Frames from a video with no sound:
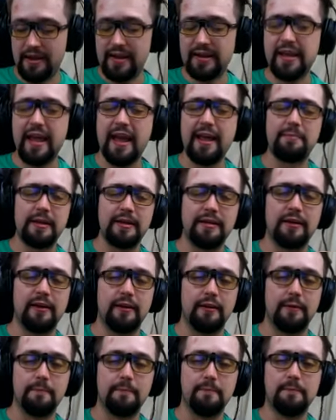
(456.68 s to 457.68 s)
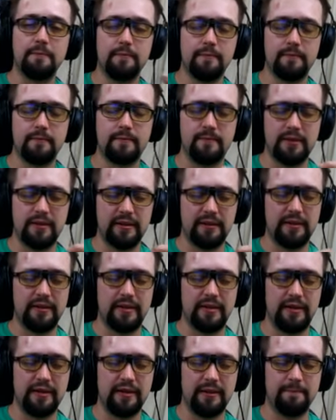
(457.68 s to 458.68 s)
can be done.
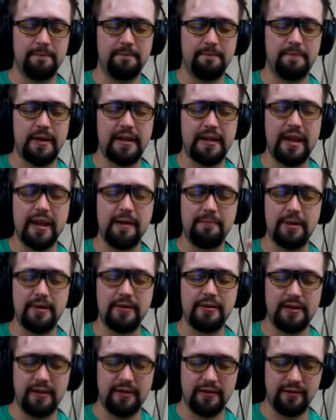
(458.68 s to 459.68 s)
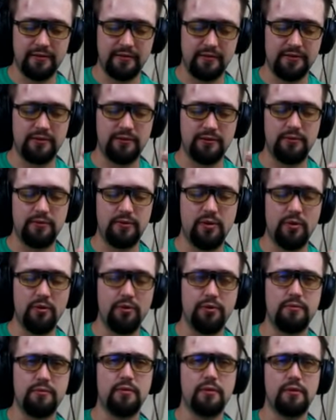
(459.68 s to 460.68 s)
It can be done to go
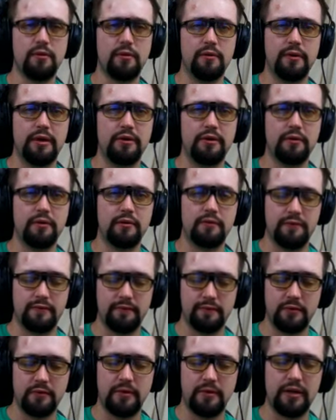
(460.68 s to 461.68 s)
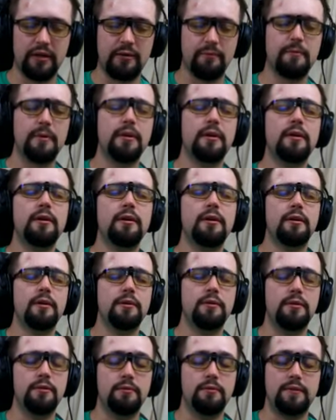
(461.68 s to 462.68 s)
through the learning curve of learning
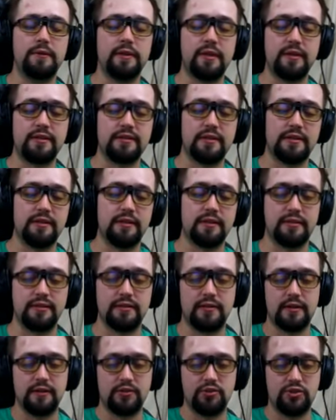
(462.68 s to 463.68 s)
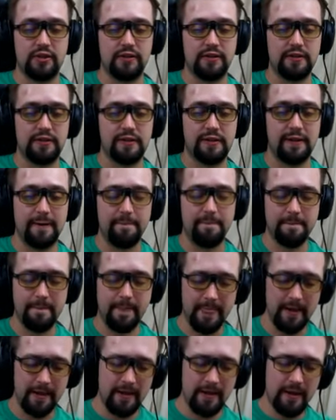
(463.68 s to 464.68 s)
new things and the such. And
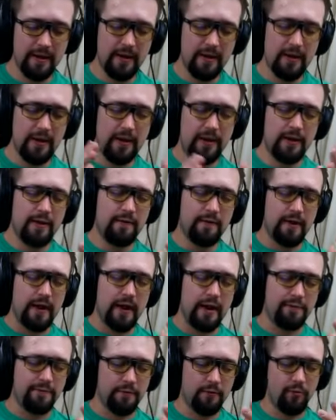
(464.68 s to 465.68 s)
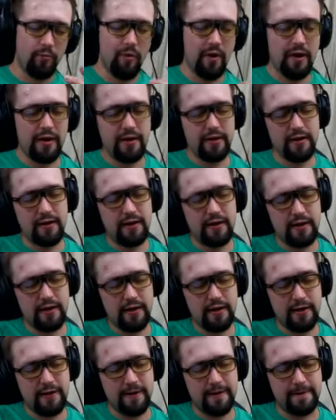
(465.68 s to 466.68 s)
I, for one,
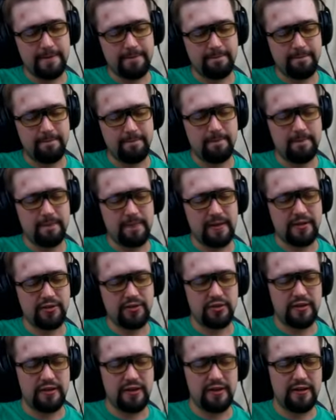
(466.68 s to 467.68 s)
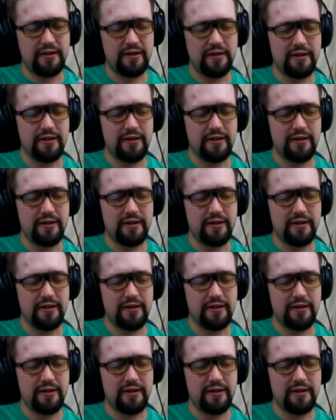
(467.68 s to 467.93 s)
actually,